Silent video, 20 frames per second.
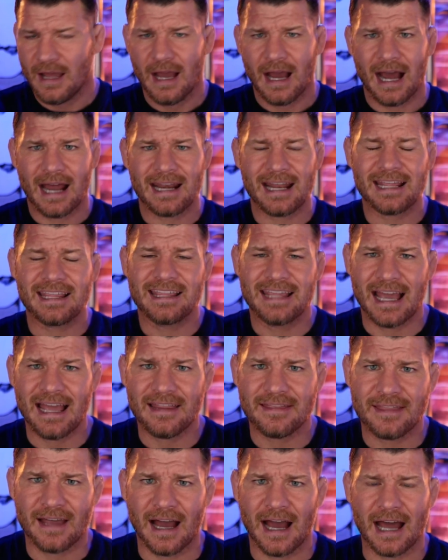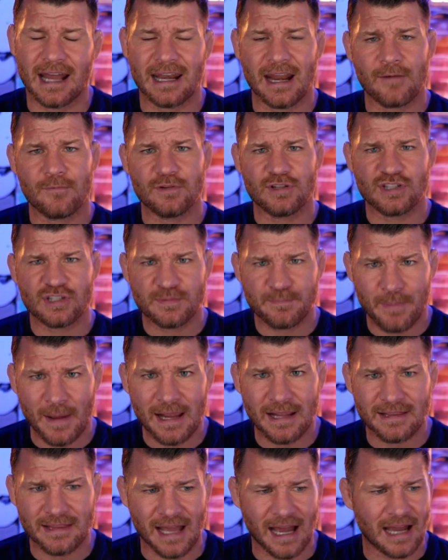And I get that and I
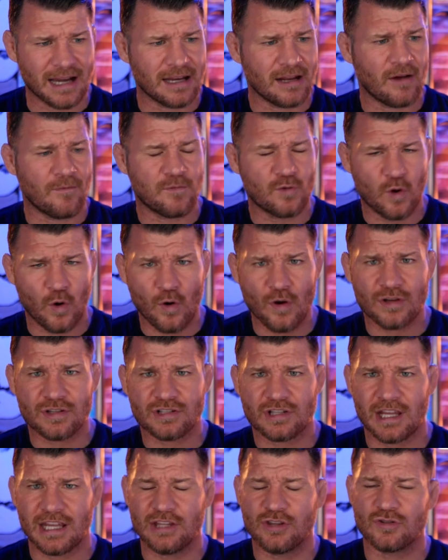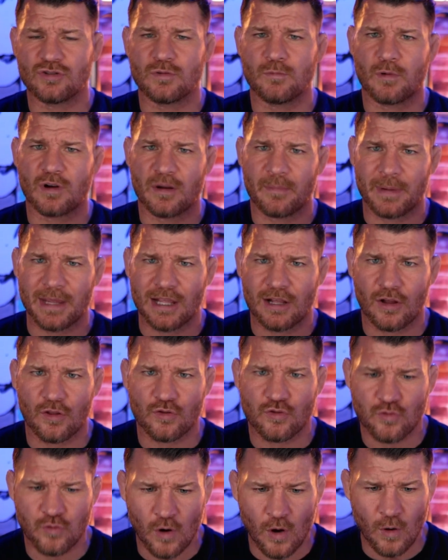respect that. And of course, he doesn't want to be
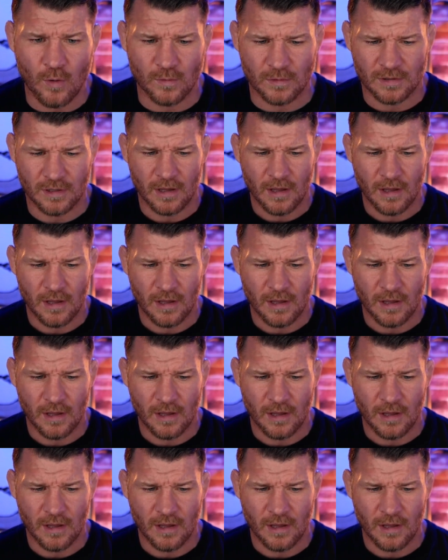controlled.